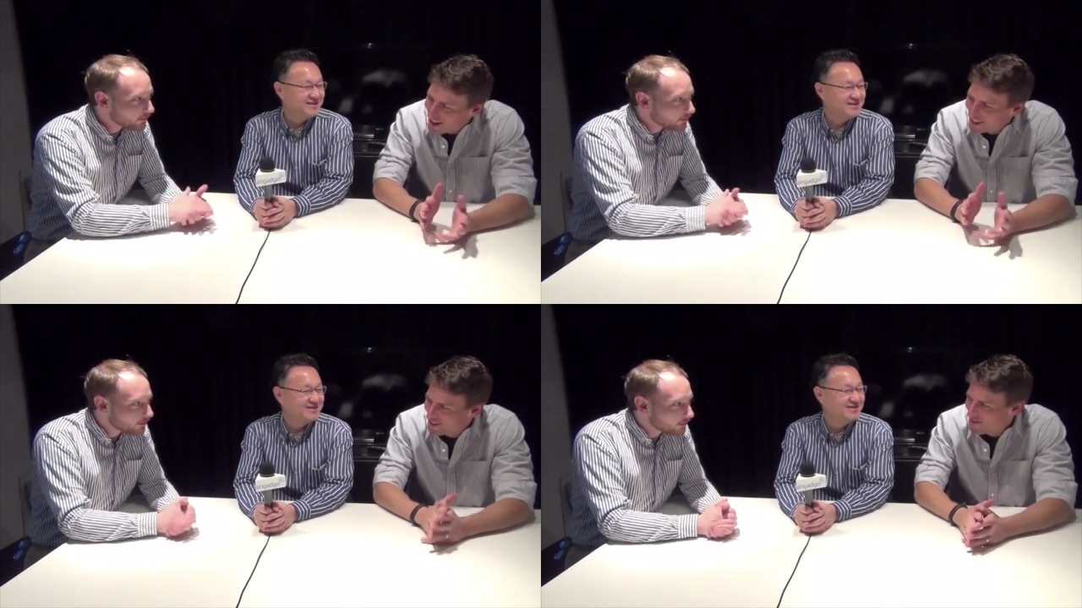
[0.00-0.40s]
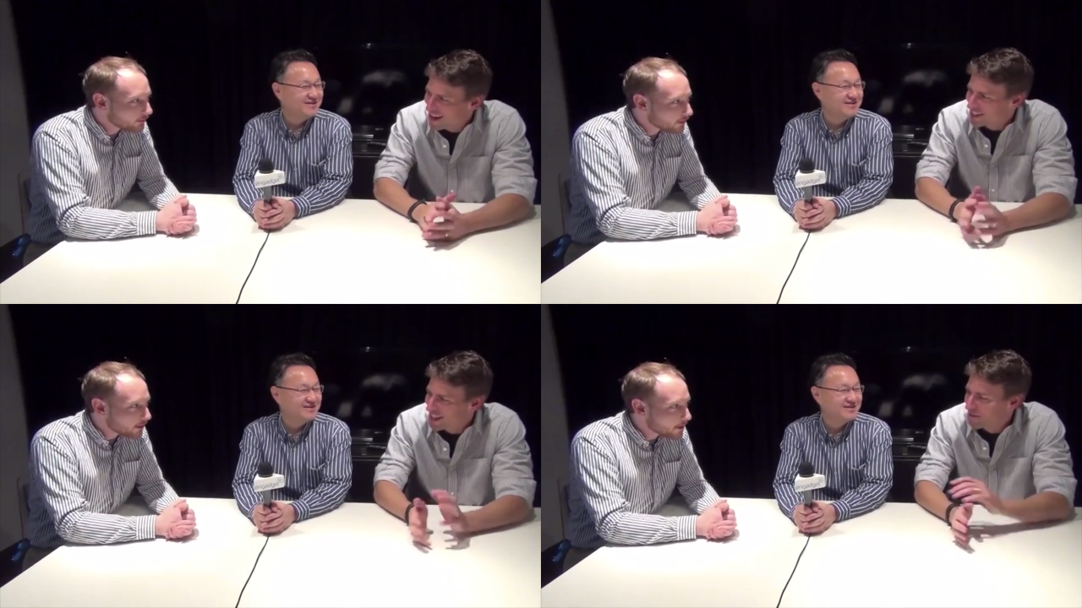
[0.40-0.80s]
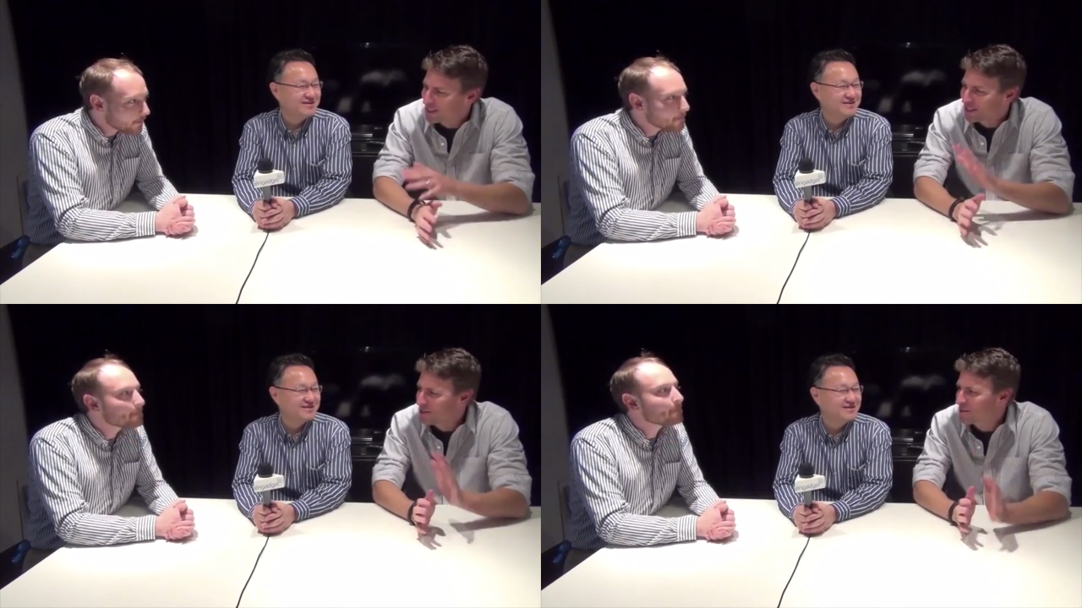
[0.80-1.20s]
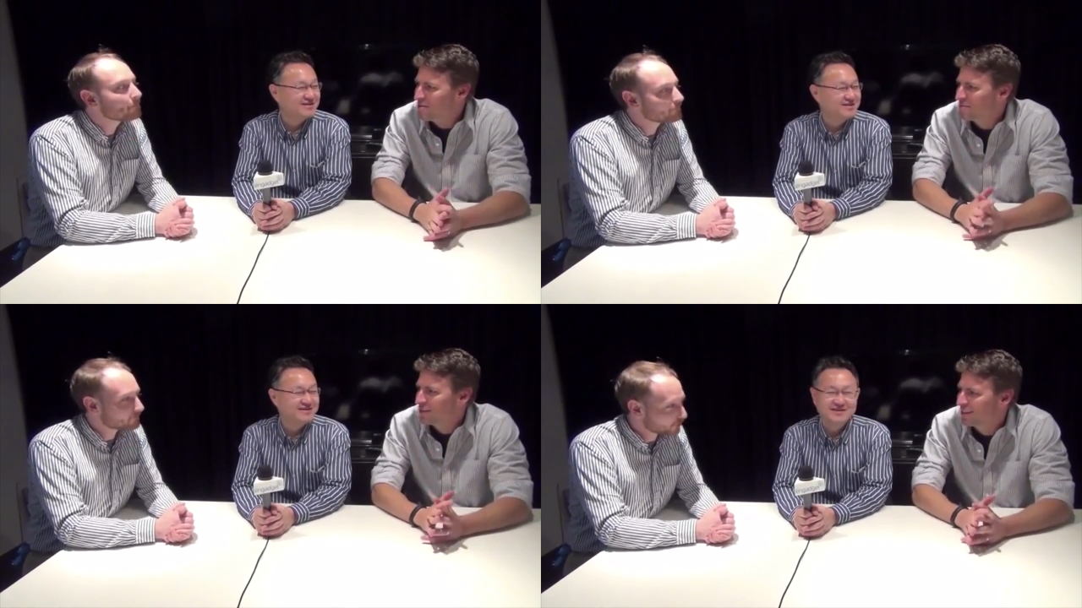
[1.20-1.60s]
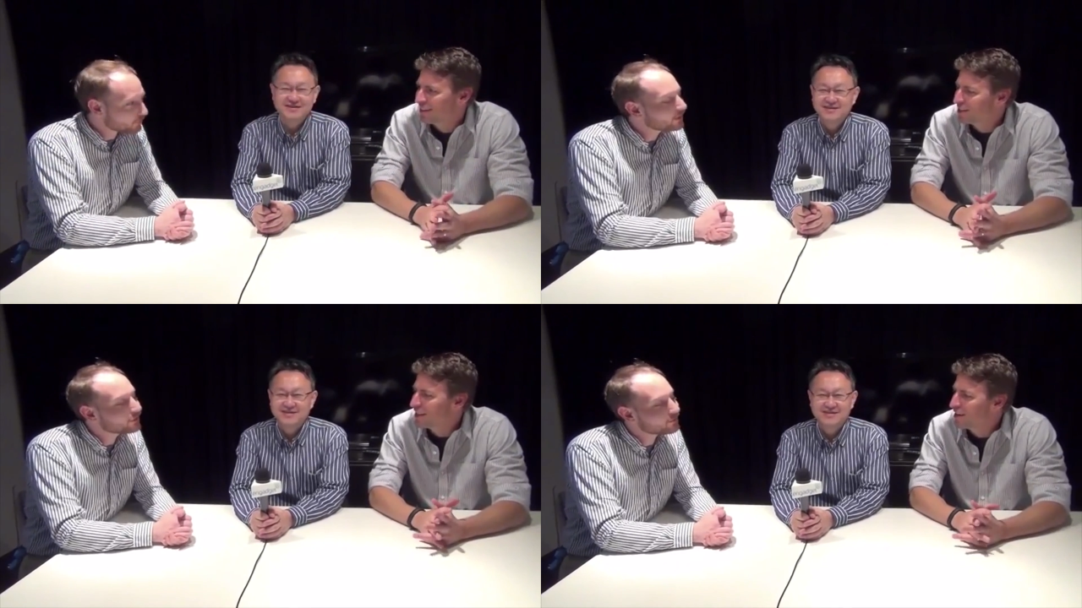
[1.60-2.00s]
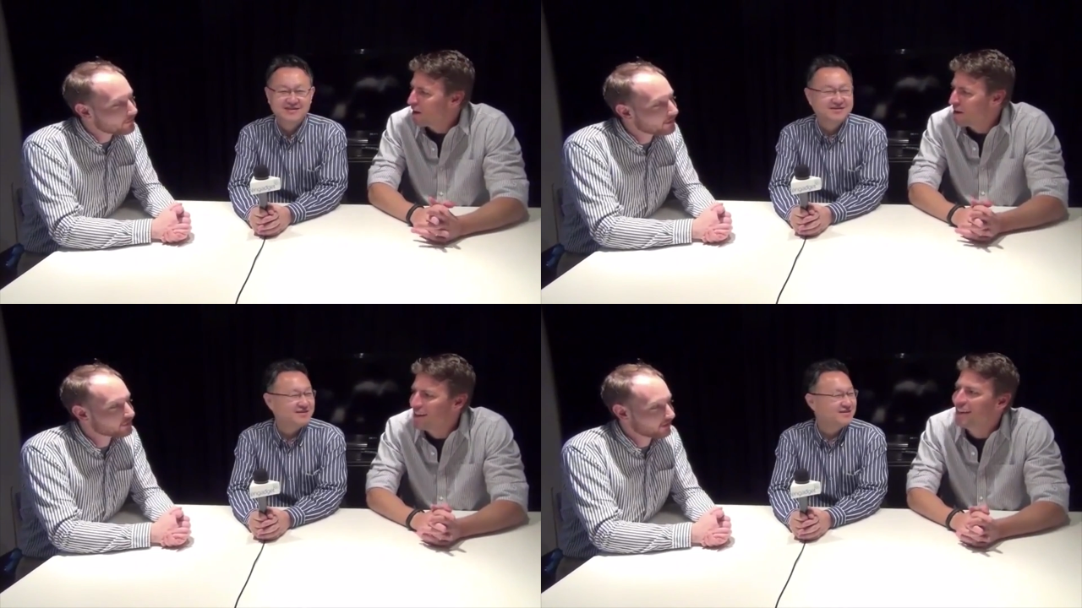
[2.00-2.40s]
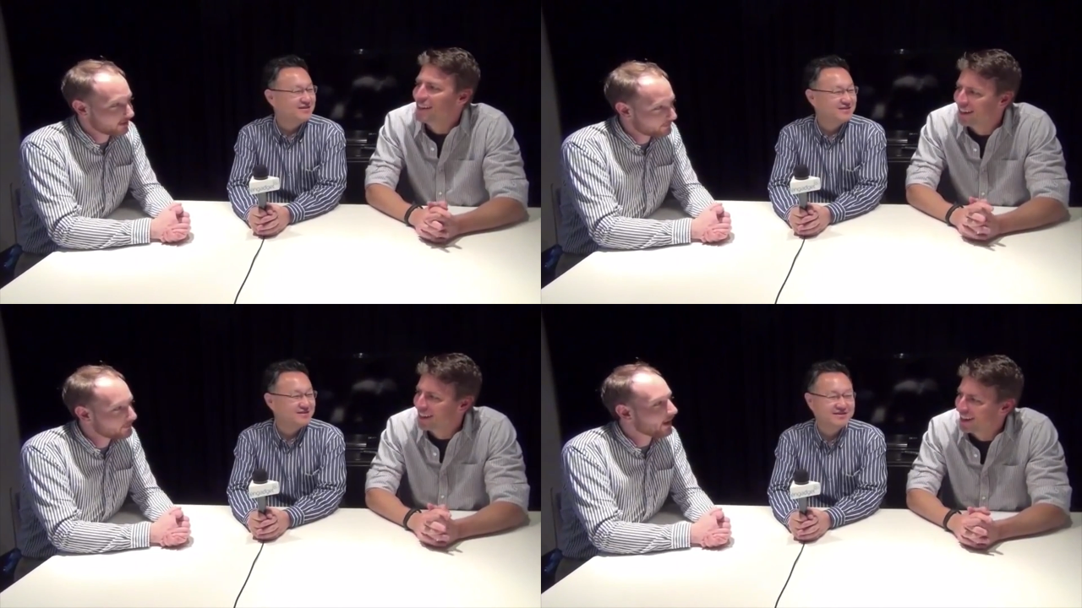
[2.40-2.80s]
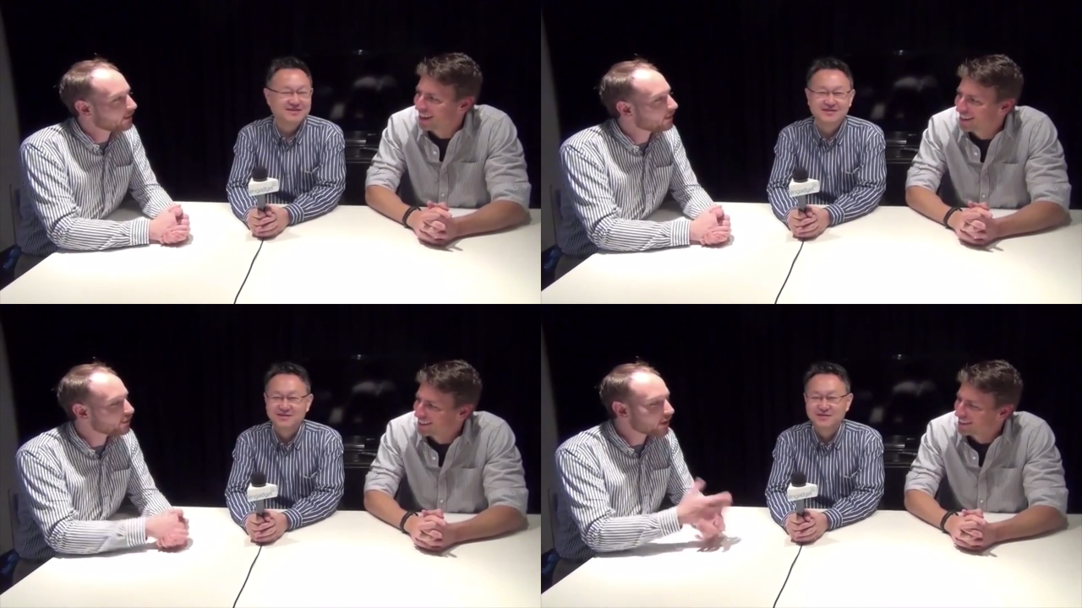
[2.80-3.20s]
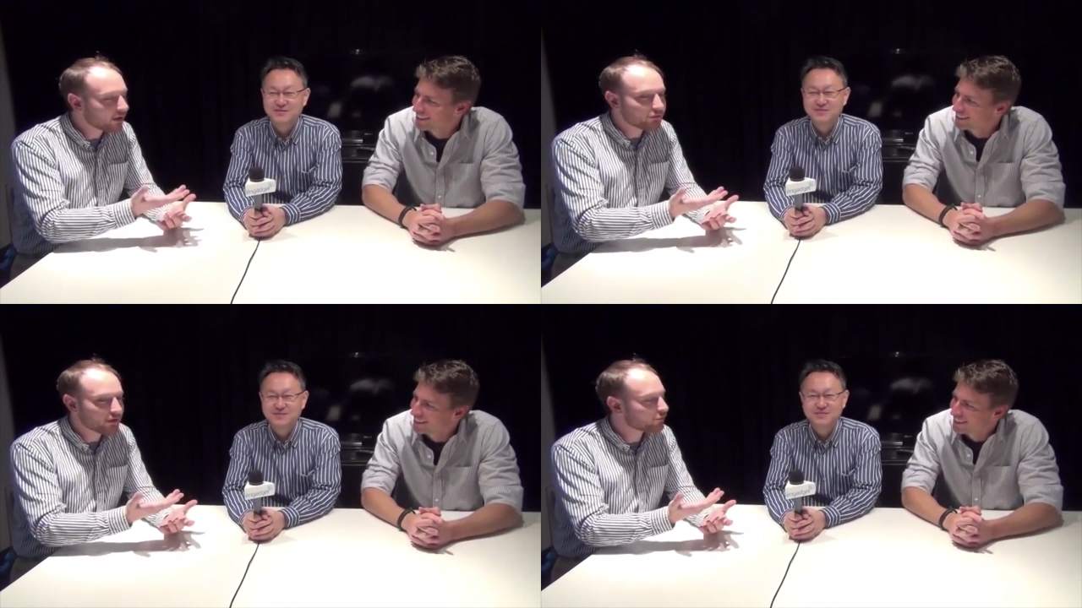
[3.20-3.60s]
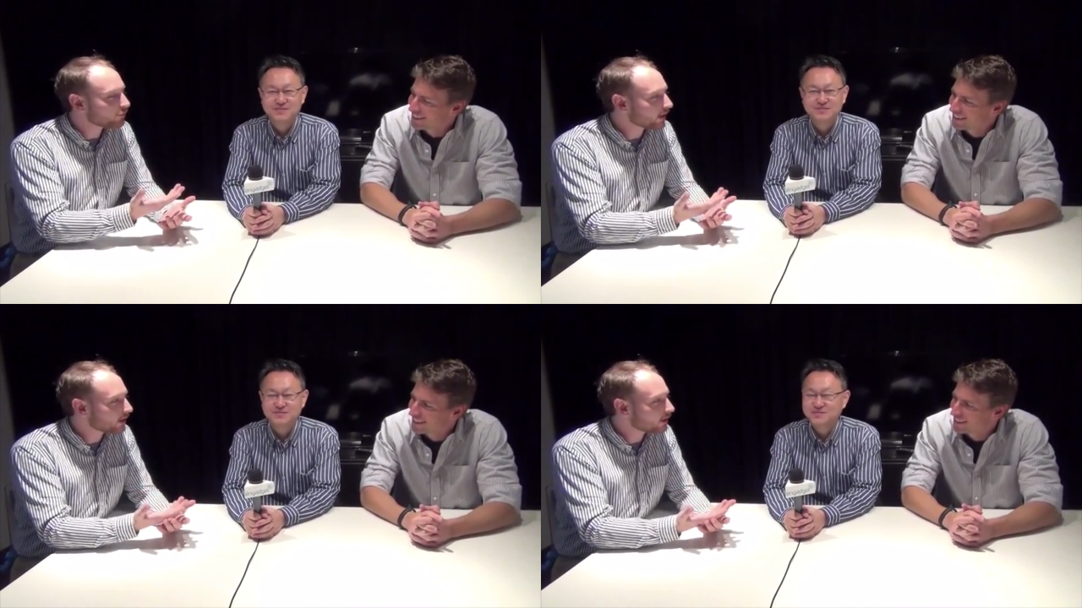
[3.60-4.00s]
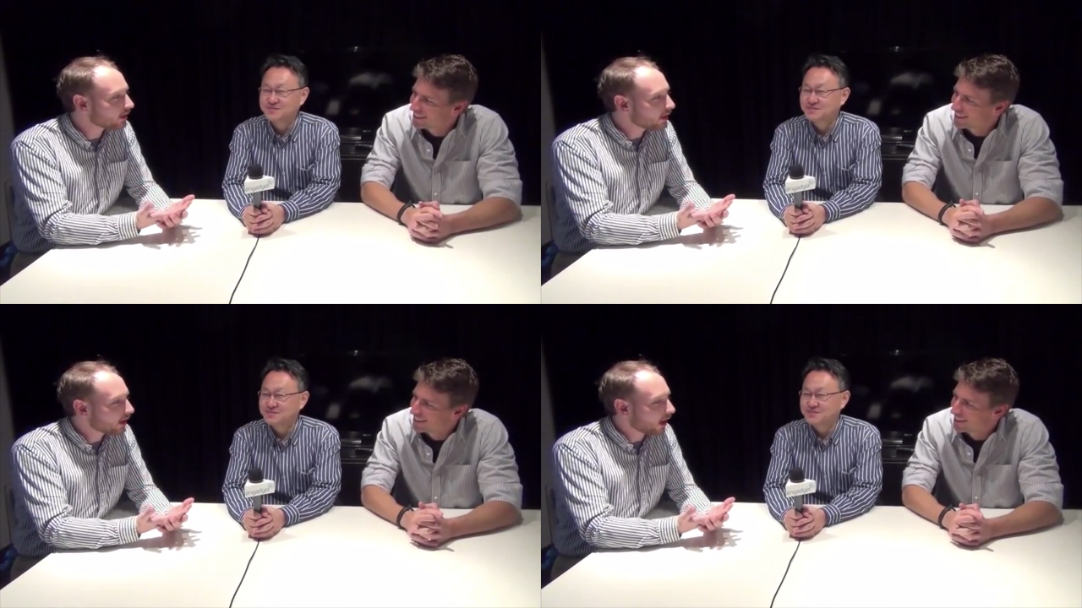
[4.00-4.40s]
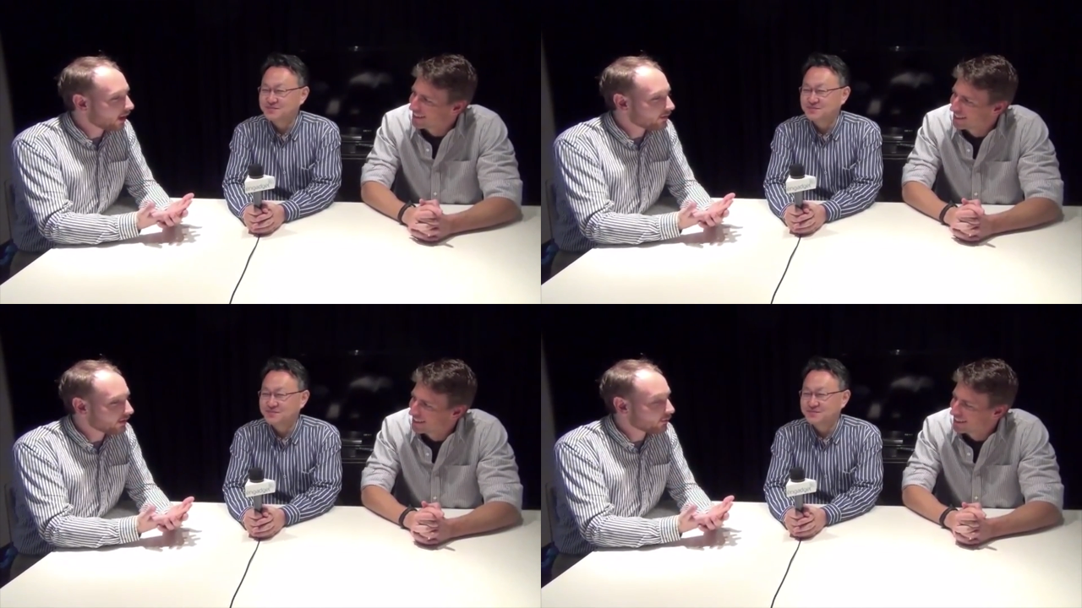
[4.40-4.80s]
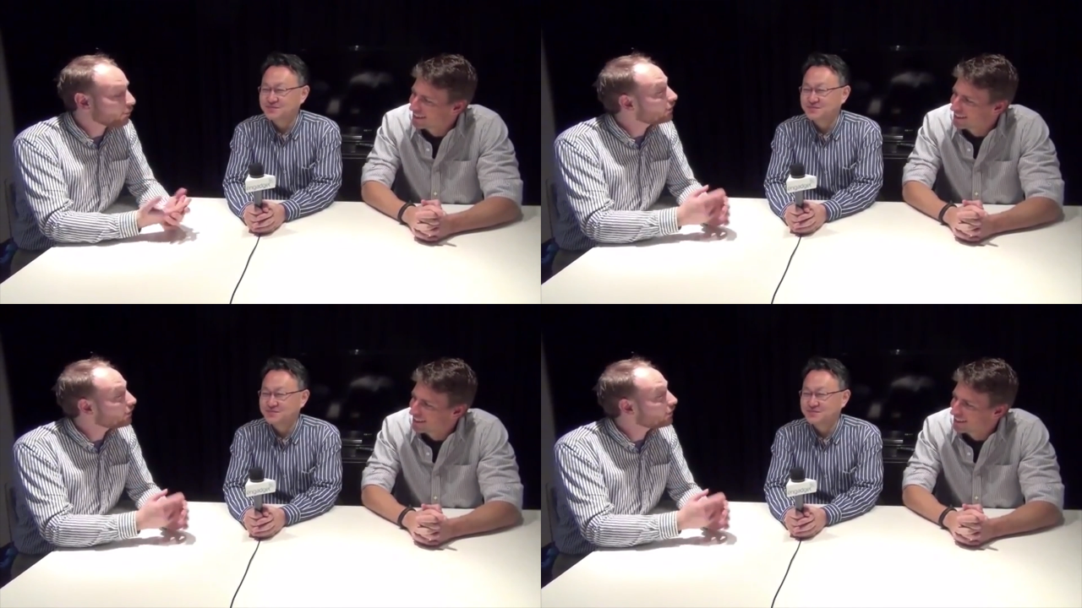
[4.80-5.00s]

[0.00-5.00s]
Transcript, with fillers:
Speaker 1: Director of Magic Lab. It's a new group. Director of R&D. Lab.
Speaker 2: And you guys have created uh, the